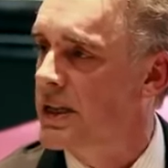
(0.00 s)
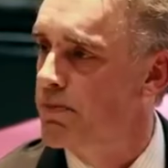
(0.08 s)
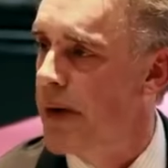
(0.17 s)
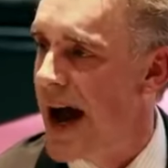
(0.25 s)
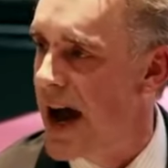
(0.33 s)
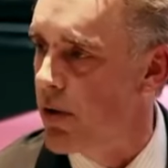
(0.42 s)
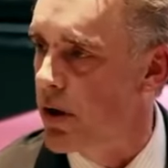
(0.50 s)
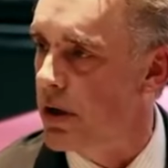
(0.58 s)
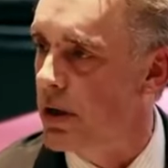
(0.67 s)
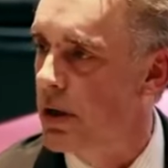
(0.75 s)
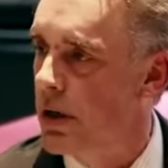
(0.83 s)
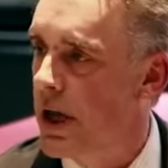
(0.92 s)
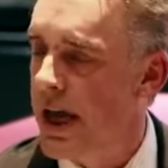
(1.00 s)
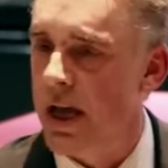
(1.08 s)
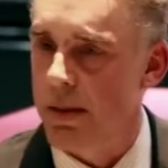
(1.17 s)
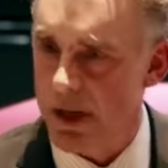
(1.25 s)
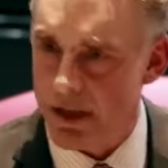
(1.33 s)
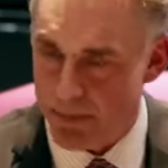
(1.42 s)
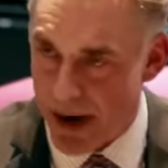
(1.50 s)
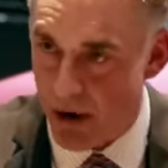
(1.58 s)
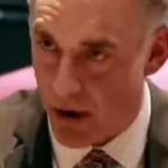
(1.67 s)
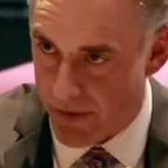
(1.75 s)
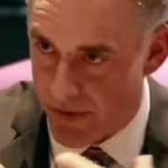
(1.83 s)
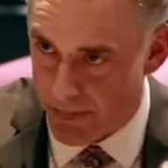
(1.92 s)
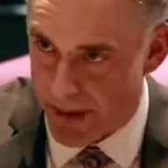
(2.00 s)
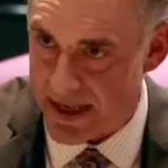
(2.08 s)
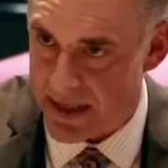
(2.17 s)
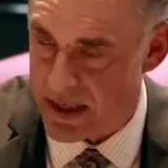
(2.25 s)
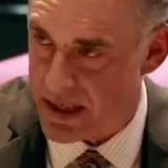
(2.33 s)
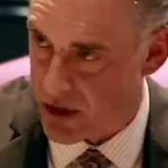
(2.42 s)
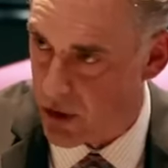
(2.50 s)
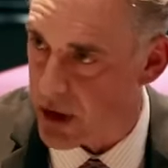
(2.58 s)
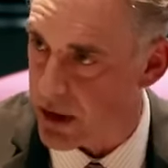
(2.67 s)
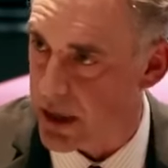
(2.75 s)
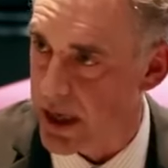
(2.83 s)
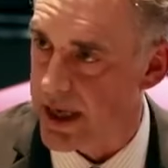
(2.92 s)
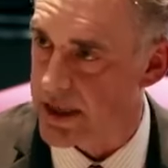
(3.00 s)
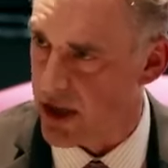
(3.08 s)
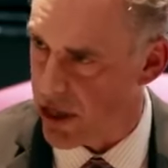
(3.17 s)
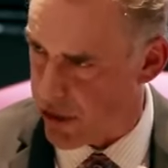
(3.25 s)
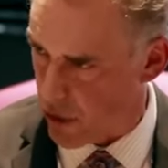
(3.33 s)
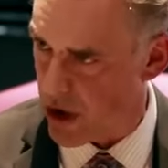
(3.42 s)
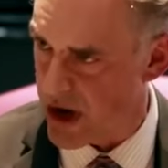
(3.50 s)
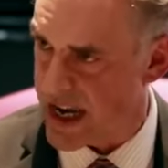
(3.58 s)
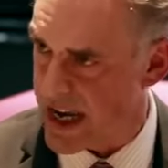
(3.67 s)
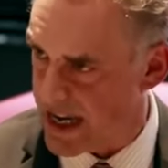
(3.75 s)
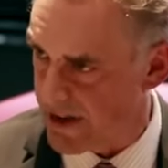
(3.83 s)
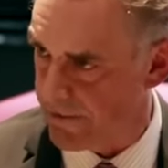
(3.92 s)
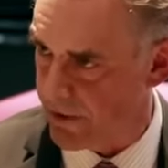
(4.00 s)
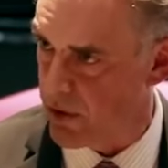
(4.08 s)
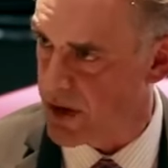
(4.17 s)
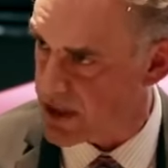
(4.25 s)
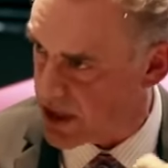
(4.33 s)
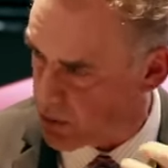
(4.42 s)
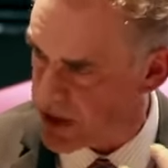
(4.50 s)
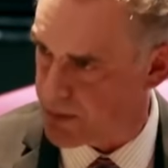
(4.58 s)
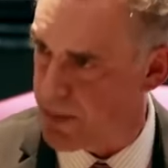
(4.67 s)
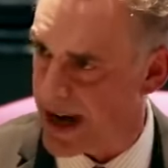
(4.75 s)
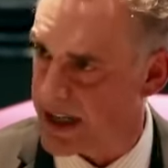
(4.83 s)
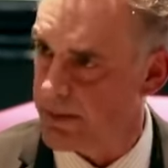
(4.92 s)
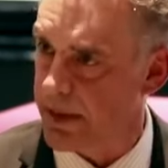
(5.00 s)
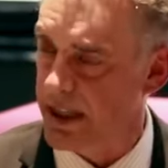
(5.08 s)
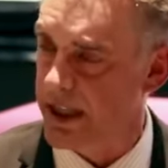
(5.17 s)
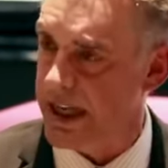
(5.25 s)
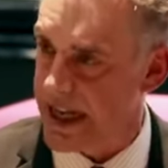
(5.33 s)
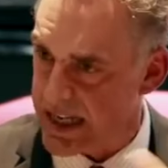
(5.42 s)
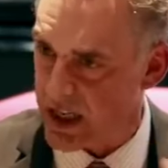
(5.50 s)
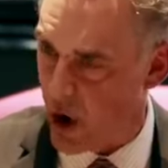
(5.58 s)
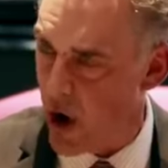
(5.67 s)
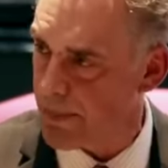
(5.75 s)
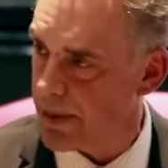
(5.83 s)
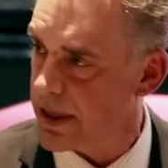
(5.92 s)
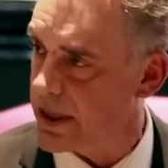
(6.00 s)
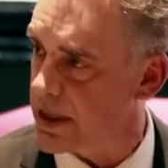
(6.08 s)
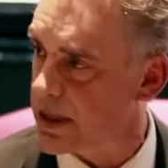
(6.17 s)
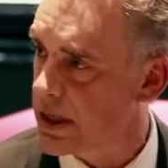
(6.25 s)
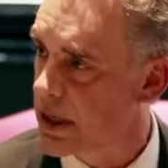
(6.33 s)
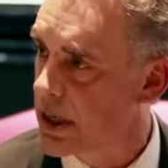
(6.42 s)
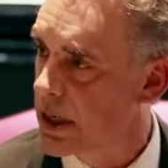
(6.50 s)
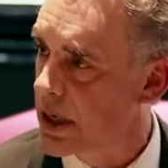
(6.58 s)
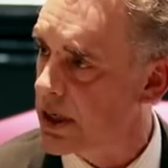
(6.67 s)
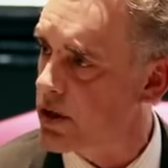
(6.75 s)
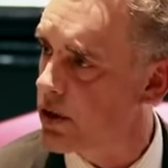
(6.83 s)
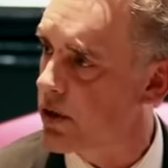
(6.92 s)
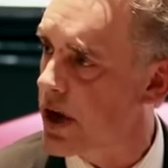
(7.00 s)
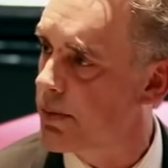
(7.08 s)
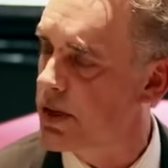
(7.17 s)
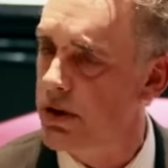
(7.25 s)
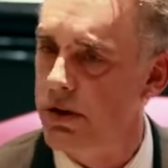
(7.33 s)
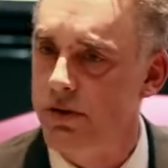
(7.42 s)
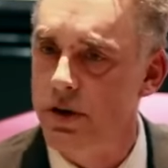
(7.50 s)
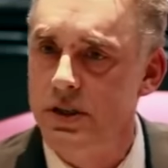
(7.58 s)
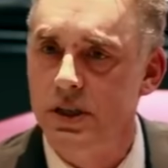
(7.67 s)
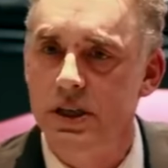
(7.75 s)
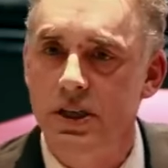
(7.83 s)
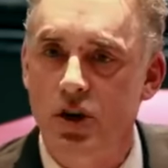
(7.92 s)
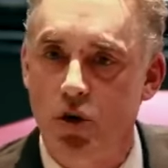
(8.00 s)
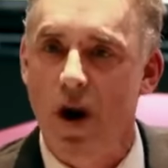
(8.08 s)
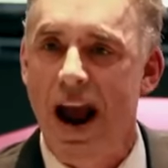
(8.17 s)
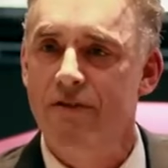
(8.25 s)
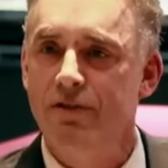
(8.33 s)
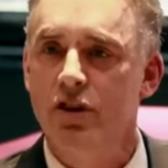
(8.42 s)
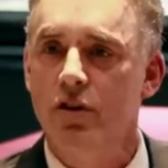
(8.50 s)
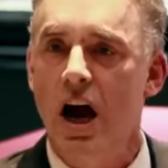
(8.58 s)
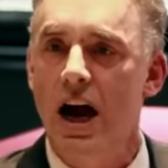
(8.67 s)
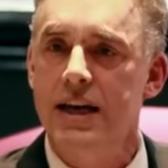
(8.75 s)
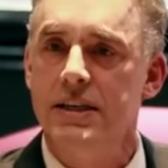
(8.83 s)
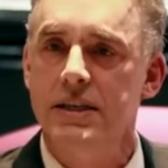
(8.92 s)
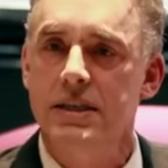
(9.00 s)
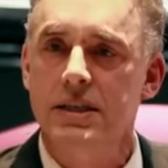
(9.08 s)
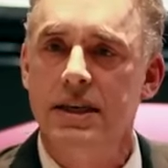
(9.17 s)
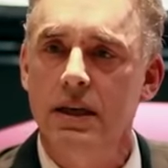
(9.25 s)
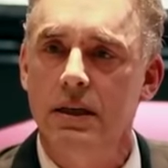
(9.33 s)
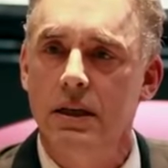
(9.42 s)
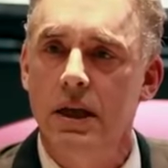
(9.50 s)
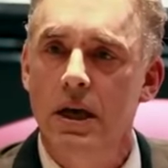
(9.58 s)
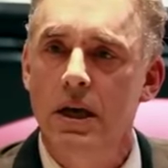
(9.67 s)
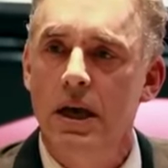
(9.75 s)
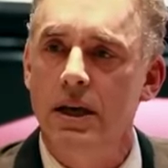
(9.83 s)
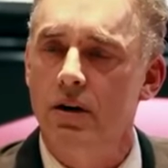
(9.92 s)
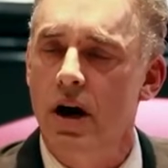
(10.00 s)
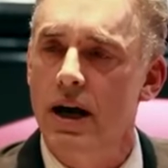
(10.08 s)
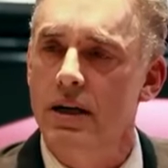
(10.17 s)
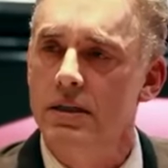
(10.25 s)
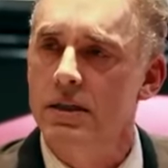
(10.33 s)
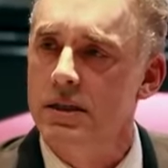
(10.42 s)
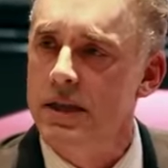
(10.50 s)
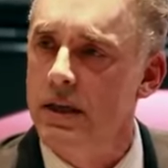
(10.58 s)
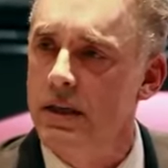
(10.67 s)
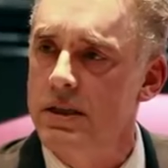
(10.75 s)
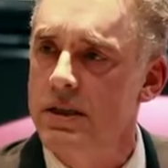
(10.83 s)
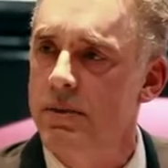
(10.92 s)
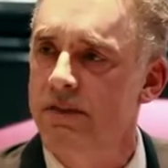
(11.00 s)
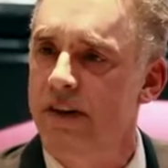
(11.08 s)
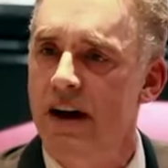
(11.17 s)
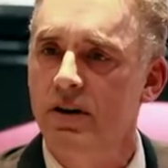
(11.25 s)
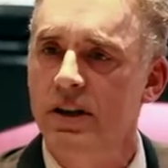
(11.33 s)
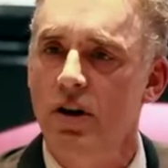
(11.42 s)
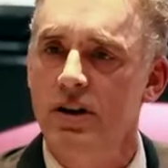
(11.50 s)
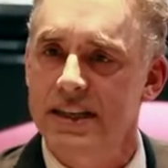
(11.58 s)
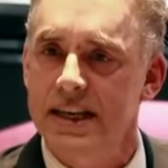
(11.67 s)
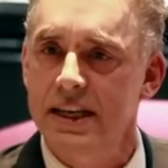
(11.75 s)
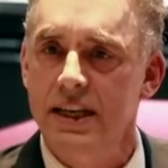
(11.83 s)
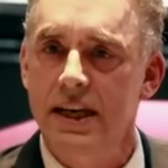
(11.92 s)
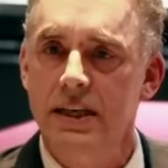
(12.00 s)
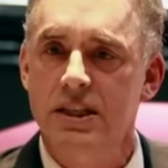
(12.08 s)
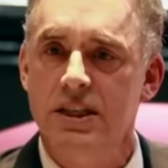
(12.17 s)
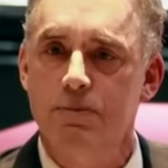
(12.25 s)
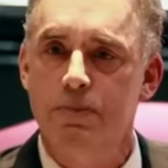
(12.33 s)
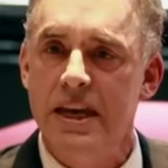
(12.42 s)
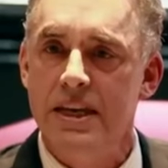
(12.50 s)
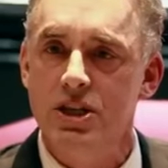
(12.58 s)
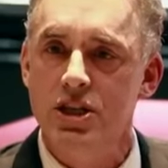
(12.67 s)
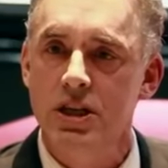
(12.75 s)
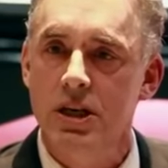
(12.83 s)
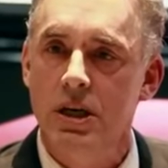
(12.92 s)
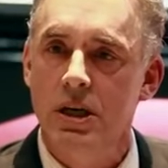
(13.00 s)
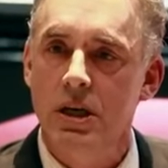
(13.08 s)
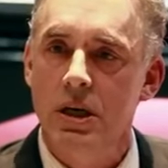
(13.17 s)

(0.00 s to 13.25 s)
It's power. And I mean power of the best sort. Hmm. It's authority and influence and respectability and competence. And so you come to university to craft your highest skill and your highest skill is to be found in articulated speech.